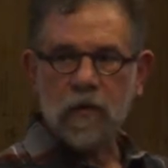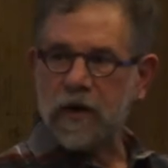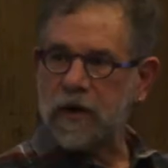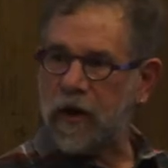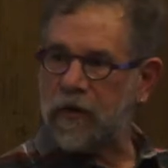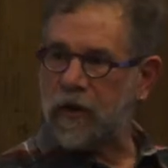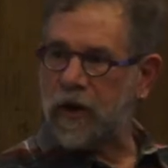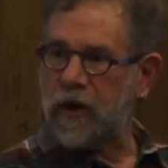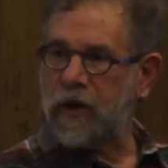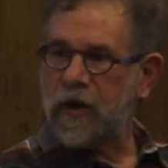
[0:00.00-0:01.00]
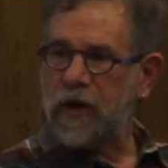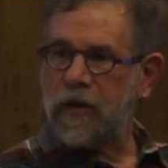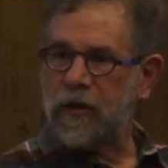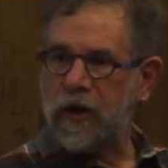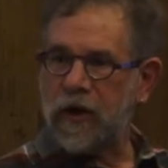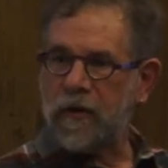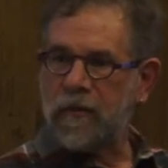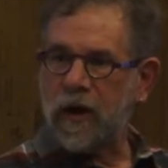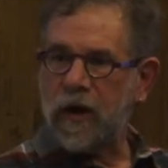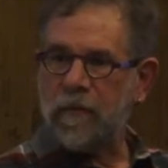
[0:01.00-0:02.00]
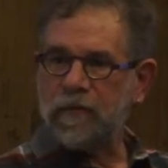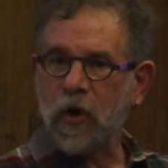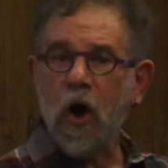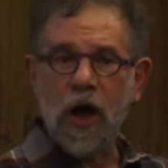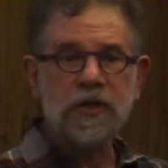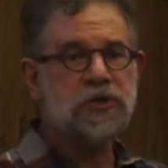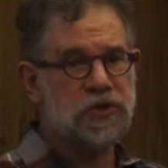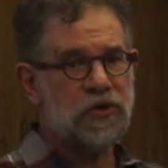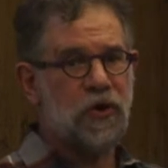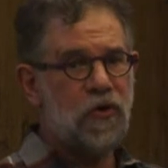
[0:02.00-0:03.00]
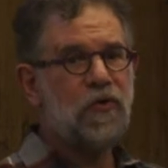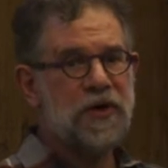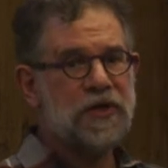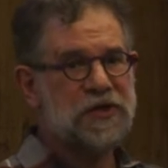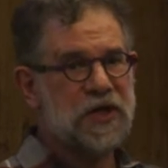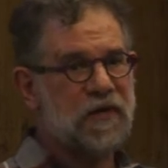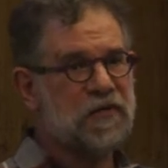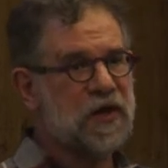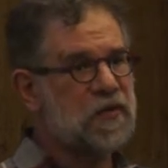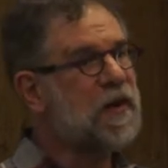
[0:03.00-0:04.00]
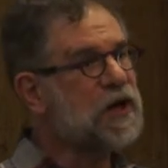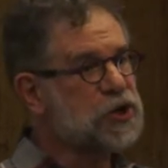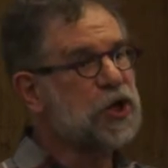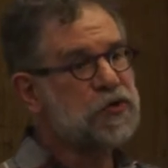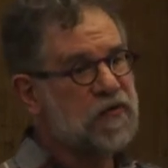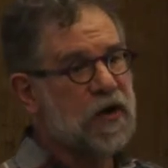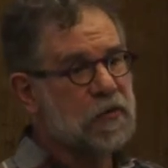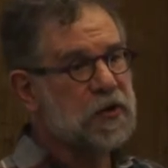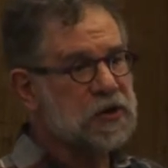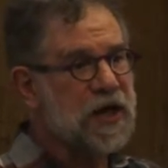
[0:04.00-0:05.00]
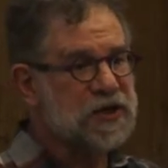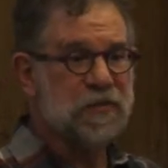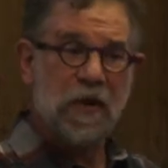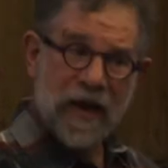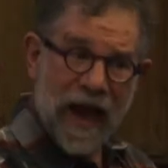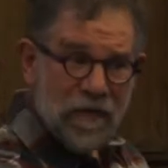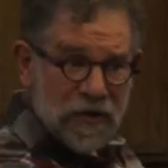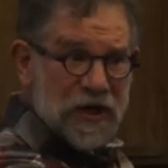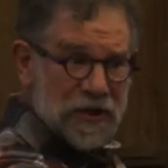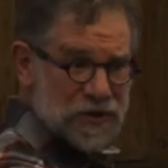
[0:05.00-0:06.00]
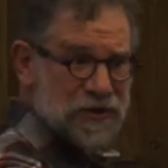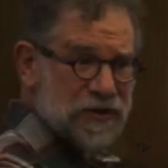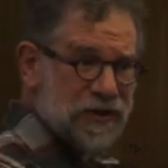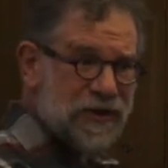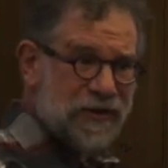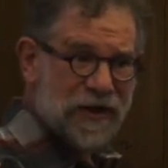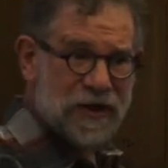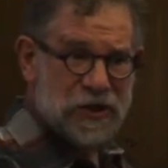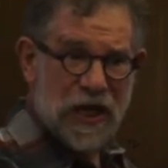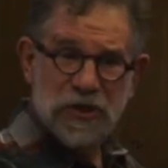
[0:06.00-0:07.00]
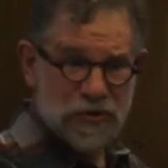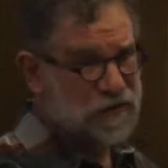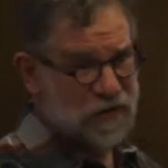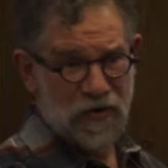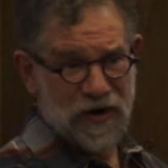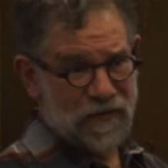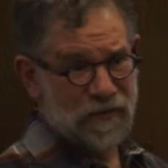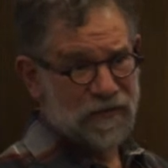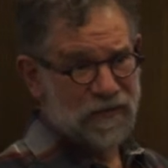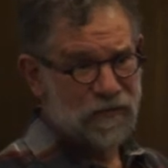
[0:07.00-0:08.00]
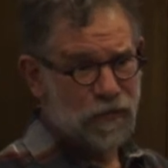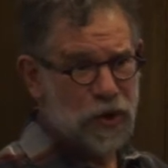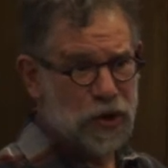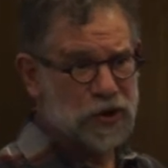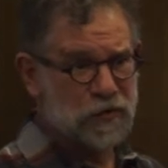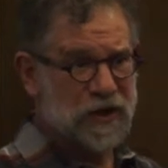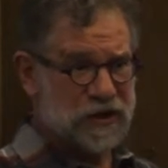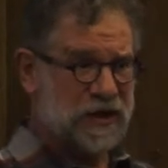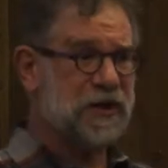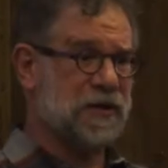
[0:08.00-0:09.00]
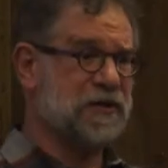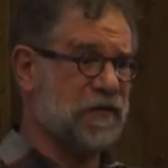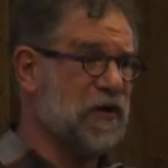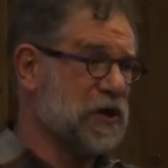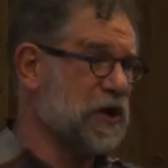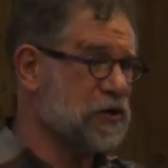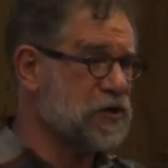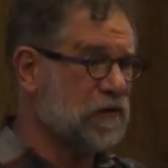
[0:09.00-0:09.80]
Right now, the cost, though, is that every time you make a change, you've got to run the tests. But we have our tests, right? It's dangerous if you don't have it. Working this way is very dangerous.